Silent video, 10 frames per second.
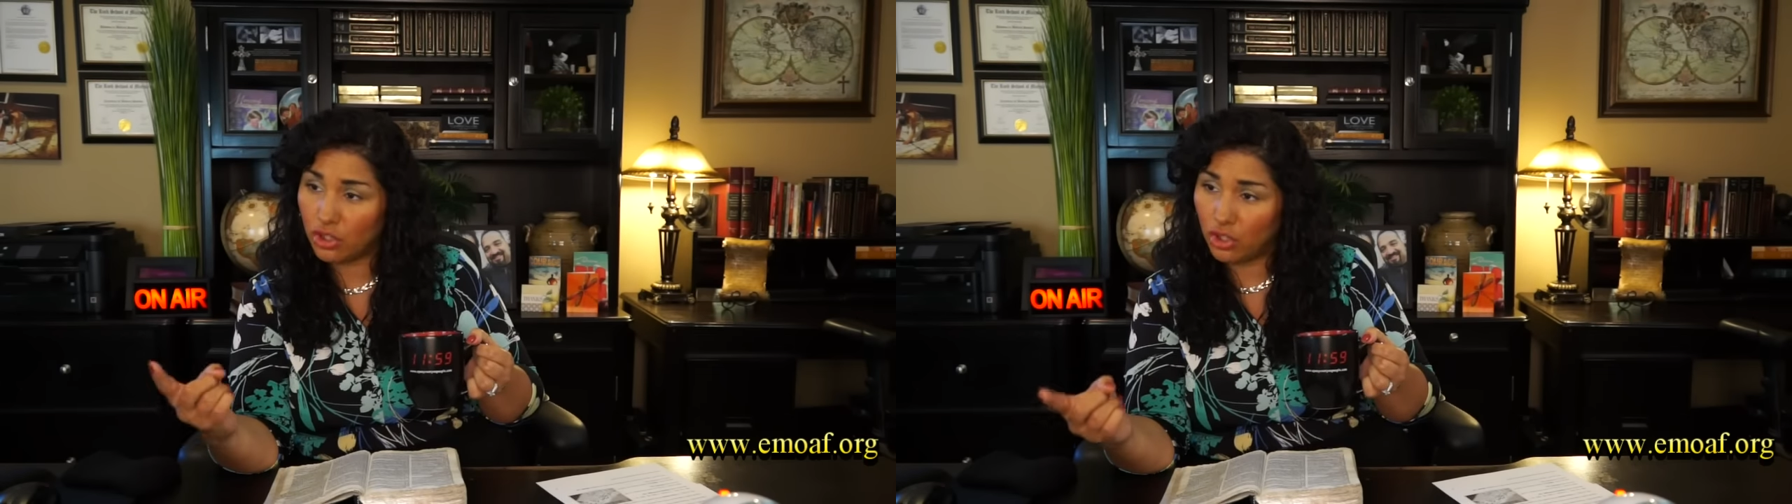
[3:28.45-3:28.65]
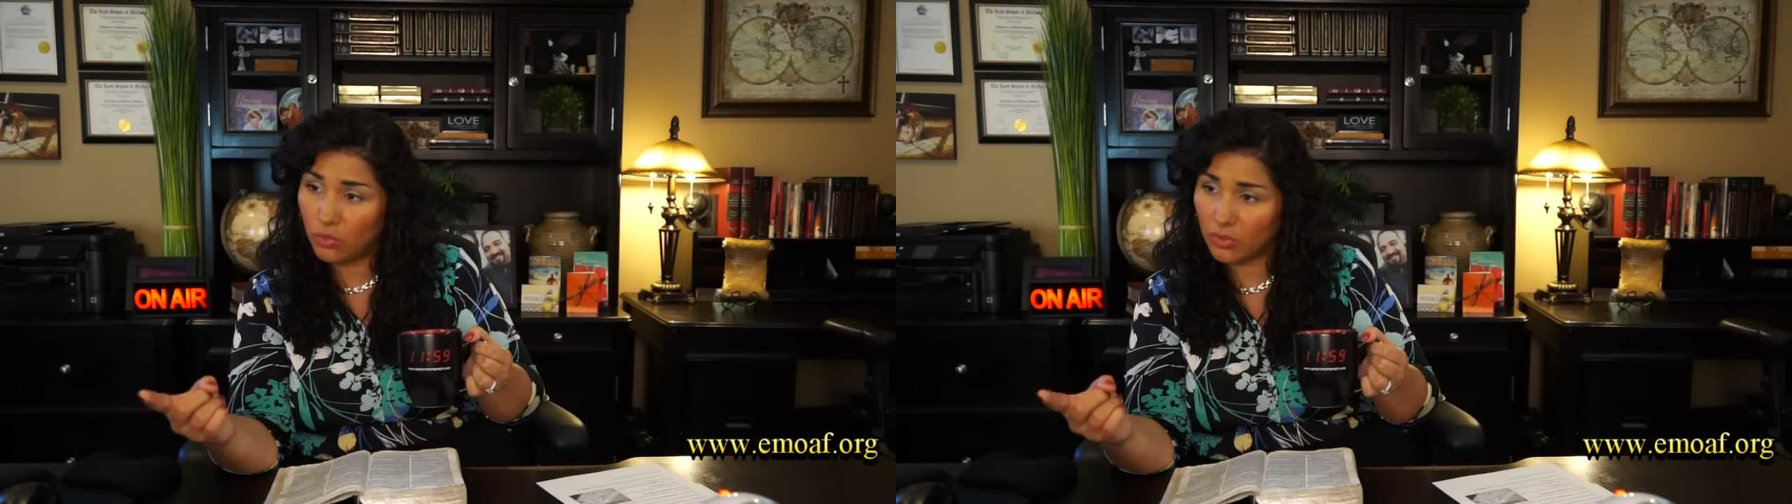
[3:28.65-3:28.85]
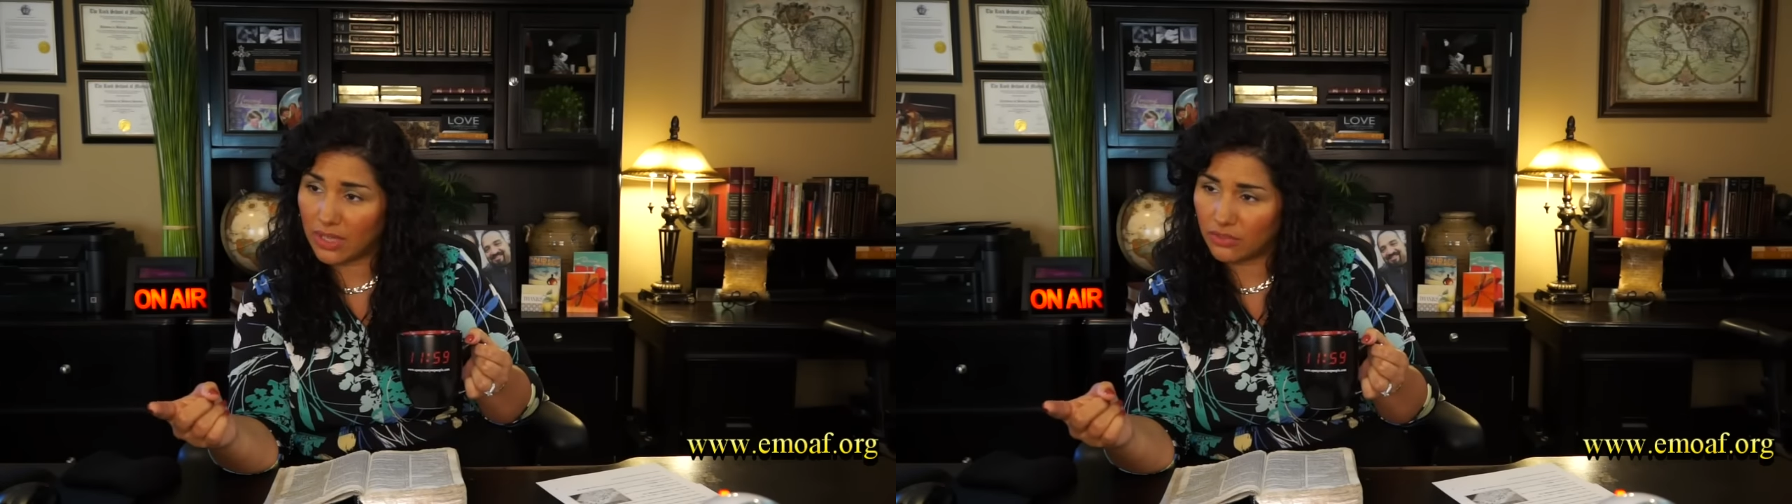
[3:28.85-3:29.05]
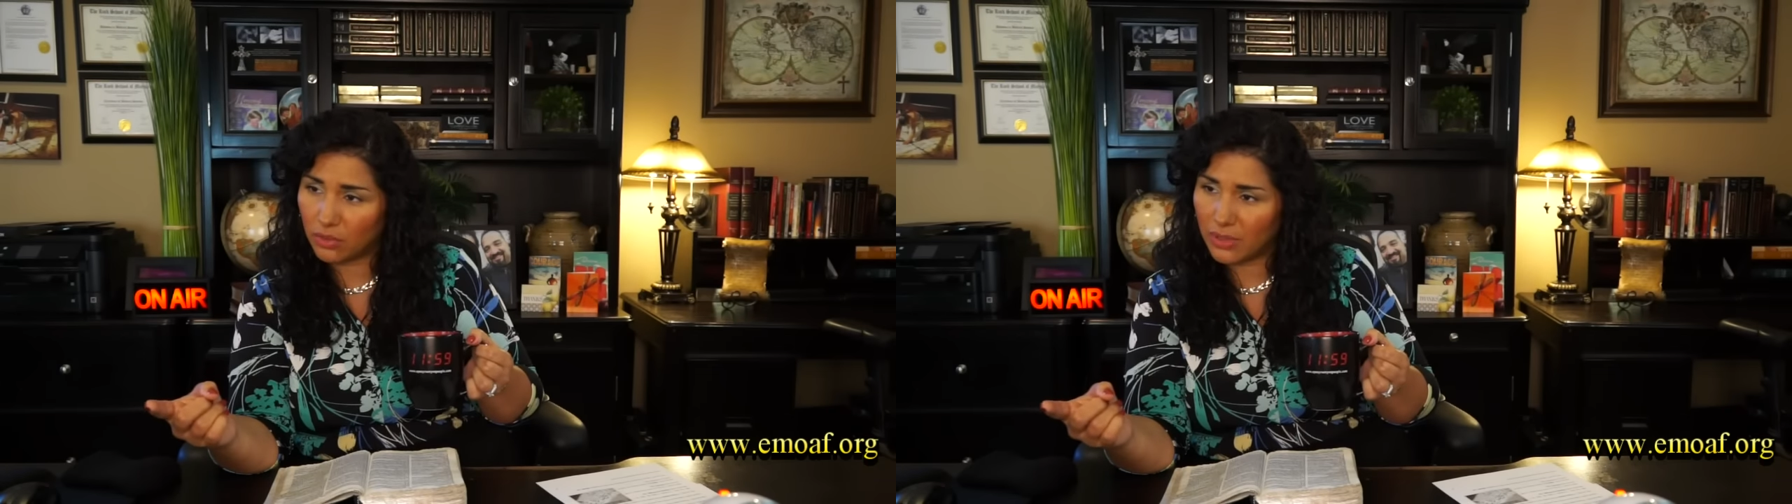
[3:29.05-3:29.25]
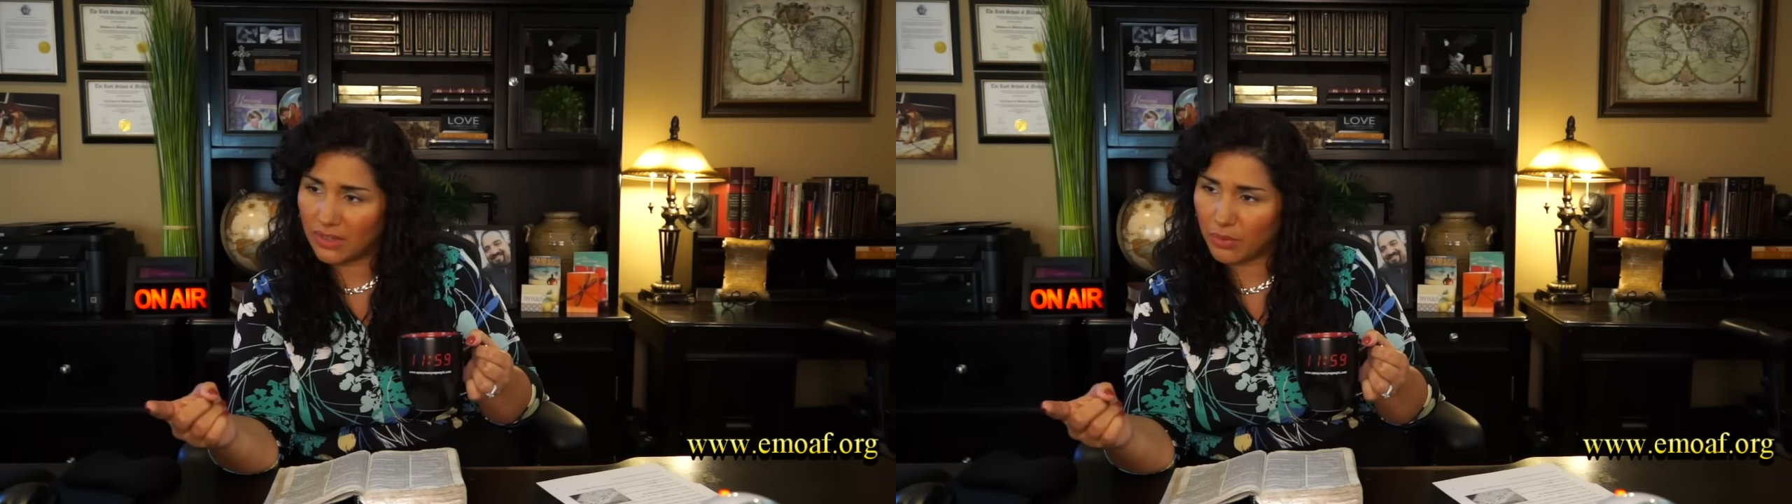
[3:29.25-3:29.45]
you will not
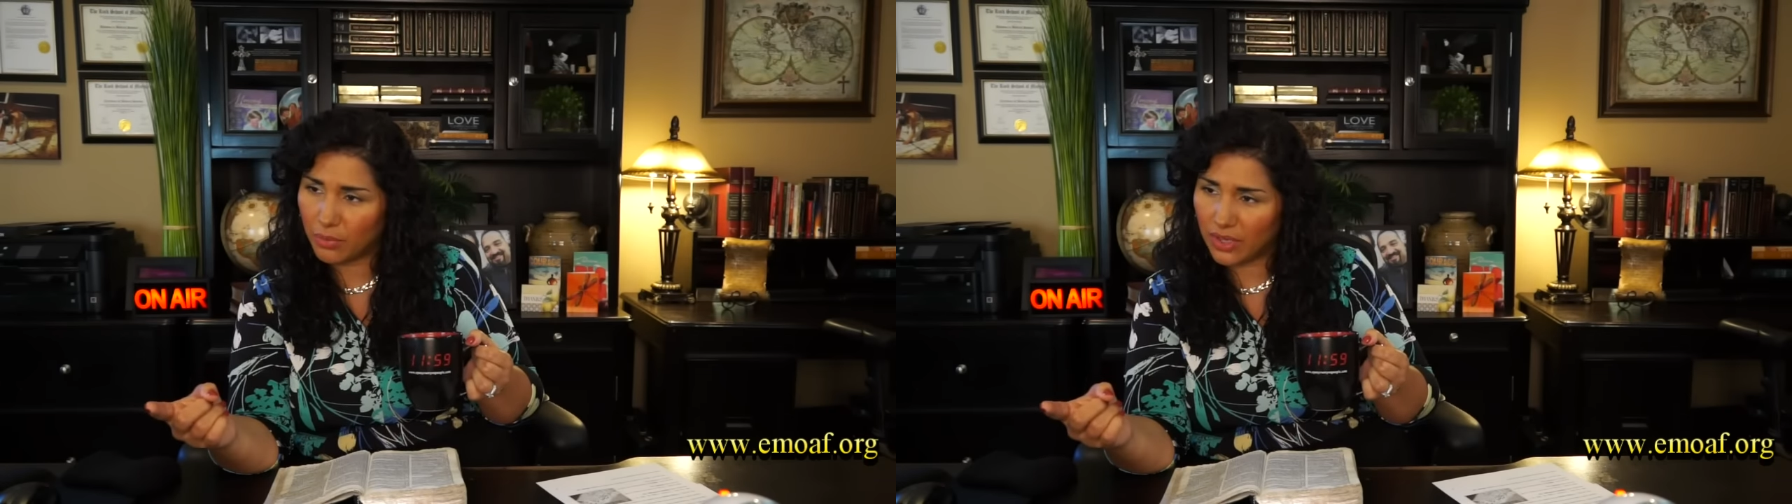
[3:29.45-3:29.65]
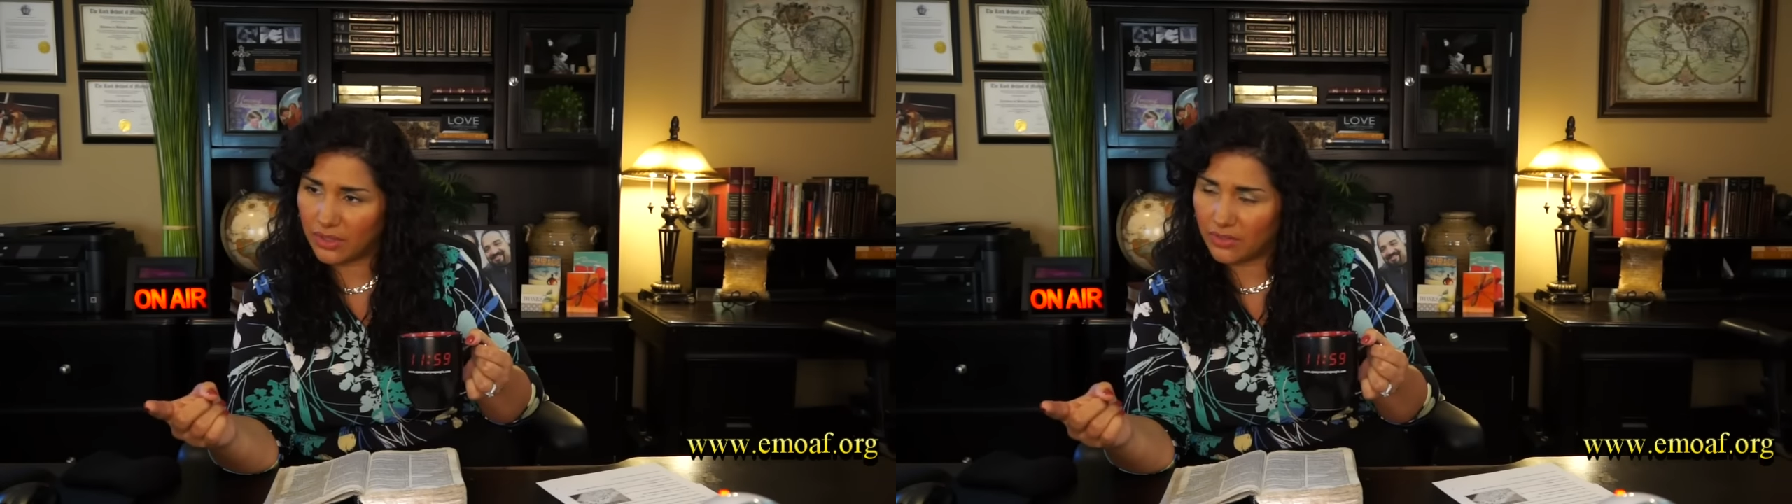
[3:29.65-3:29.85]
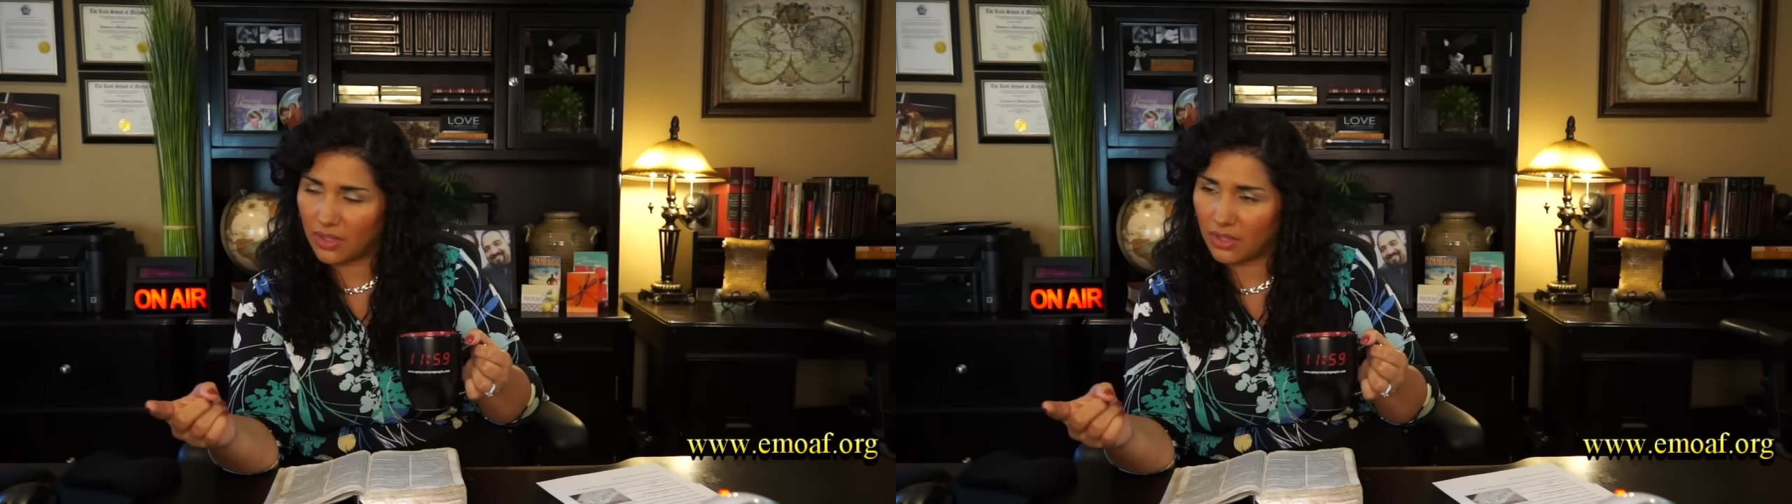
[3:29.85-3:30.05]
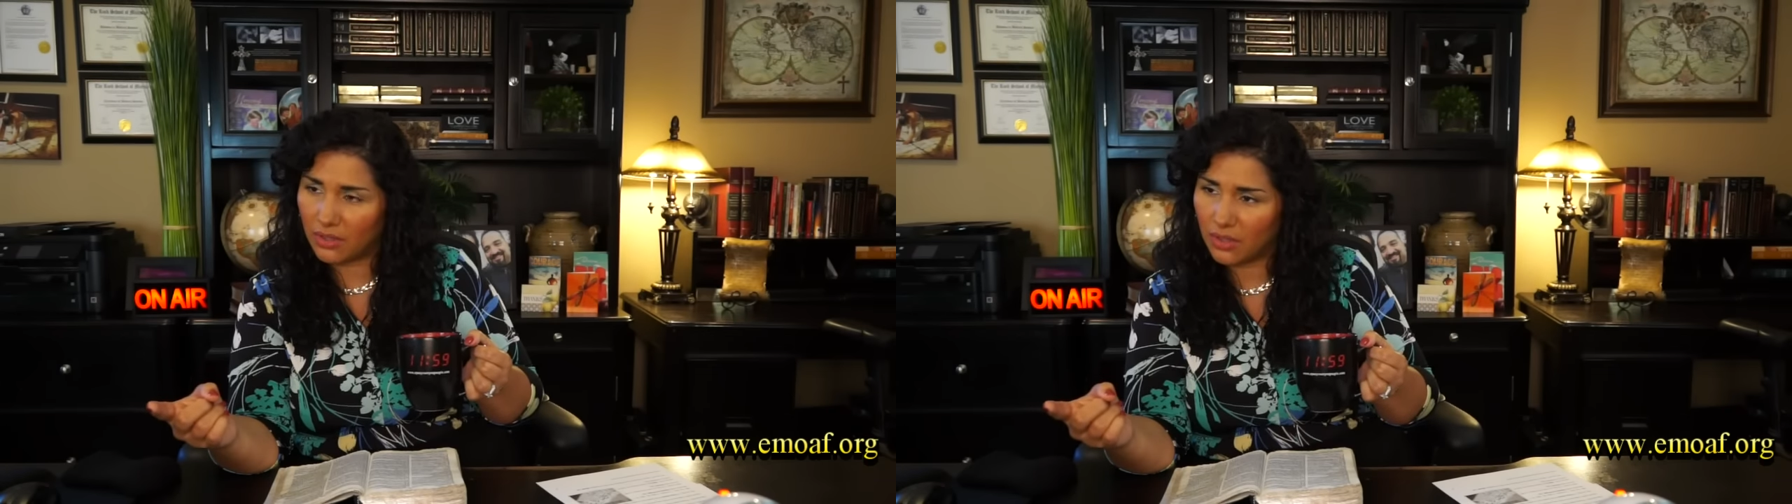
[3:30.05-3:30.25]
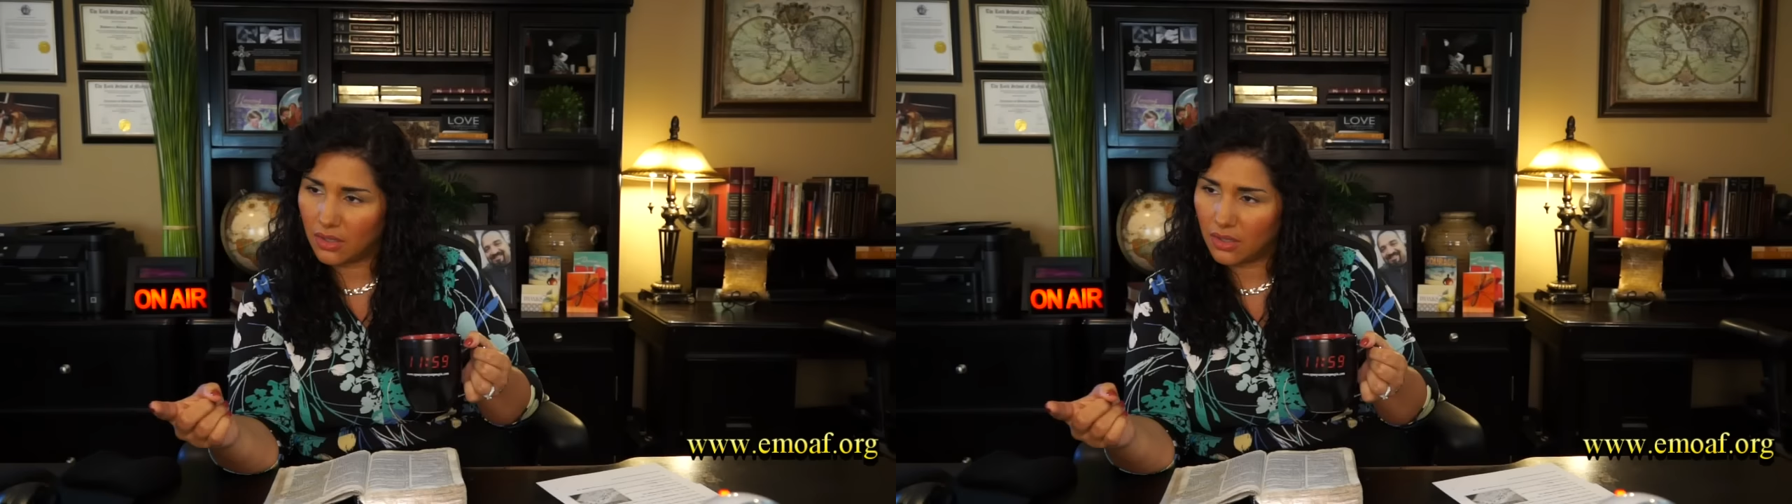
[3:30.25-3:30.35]
terminate that pregnancy.